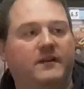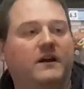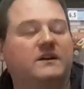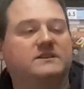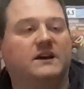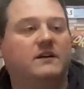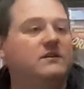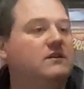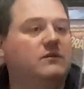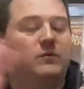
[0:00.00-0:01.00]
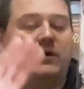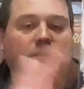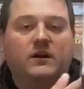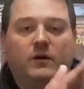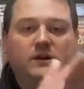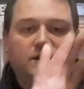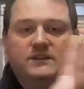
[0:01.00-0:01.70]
They're going to say, well, you know what?